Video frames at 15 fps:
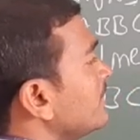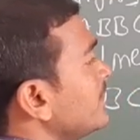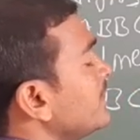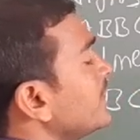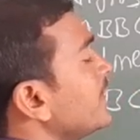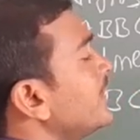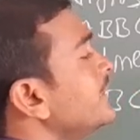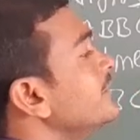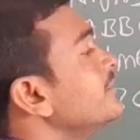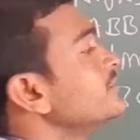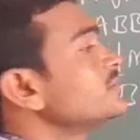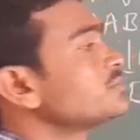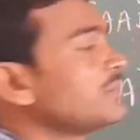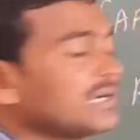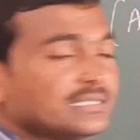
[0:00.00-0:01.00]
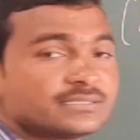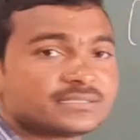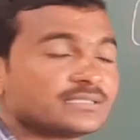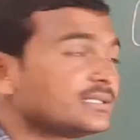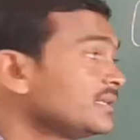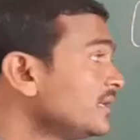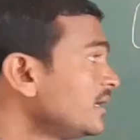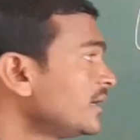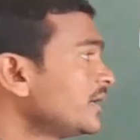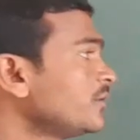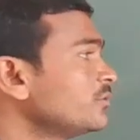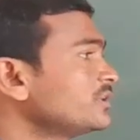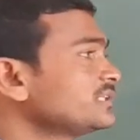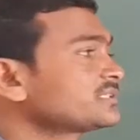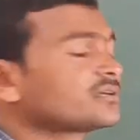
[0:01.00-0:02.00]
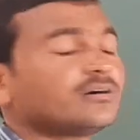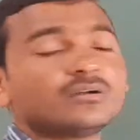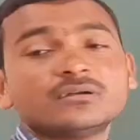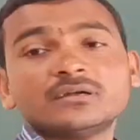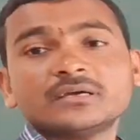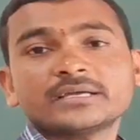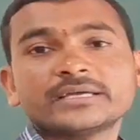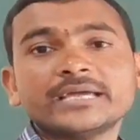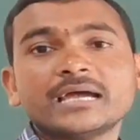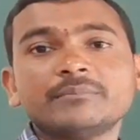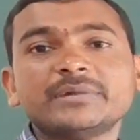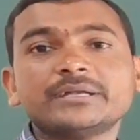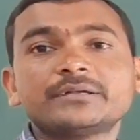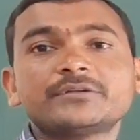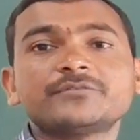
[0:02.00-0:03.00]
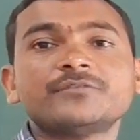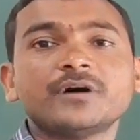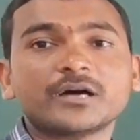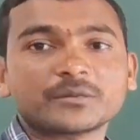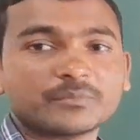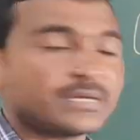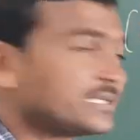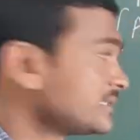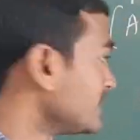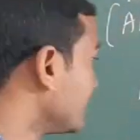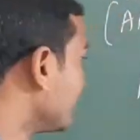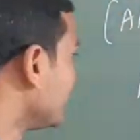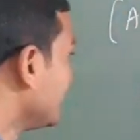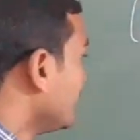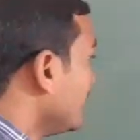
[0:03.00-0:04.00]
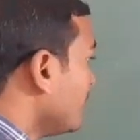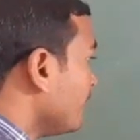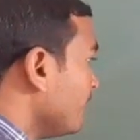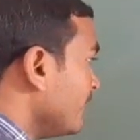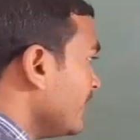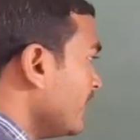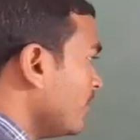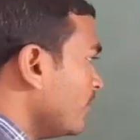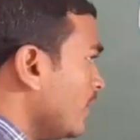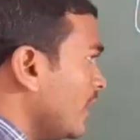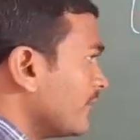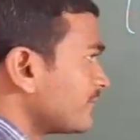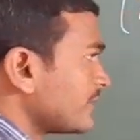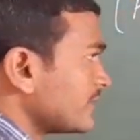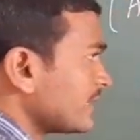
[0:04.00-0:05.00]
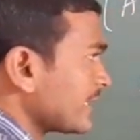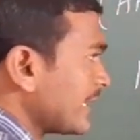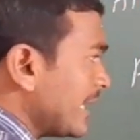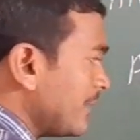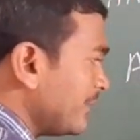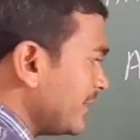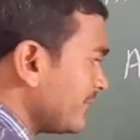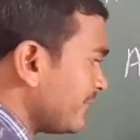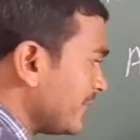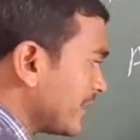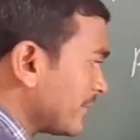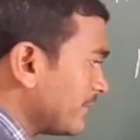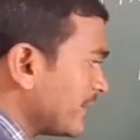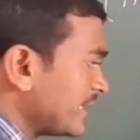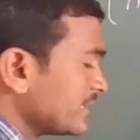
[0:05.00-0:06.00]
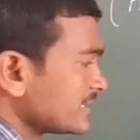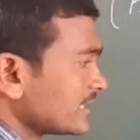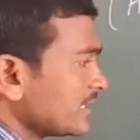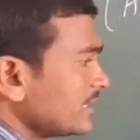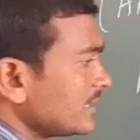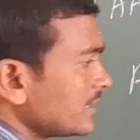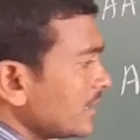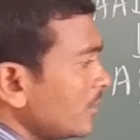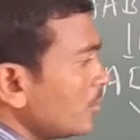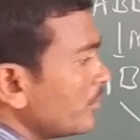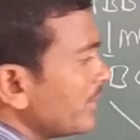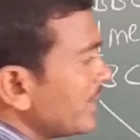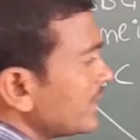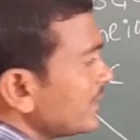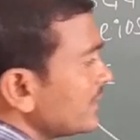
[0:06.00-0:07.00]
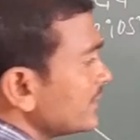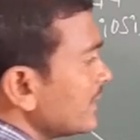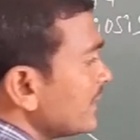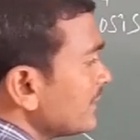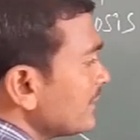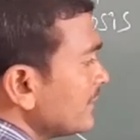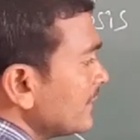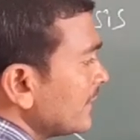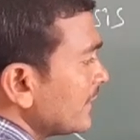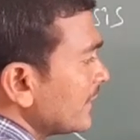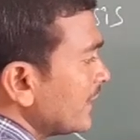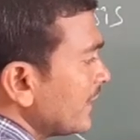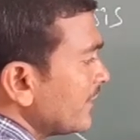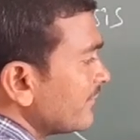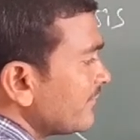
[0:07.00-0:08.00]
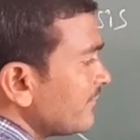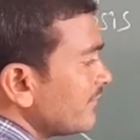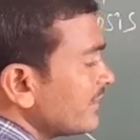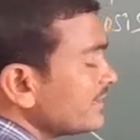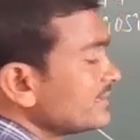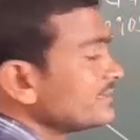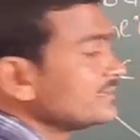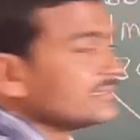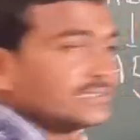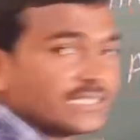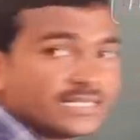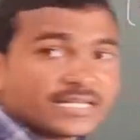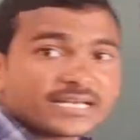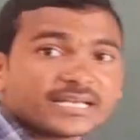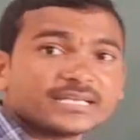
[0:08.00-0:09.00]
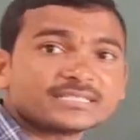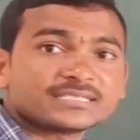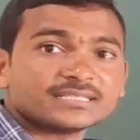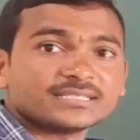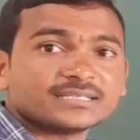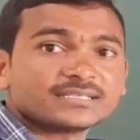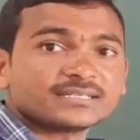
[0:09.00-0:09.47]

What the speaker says: b and small c. Now it is called gamete formation. Now after the gamete formation, now mating that F1 generation.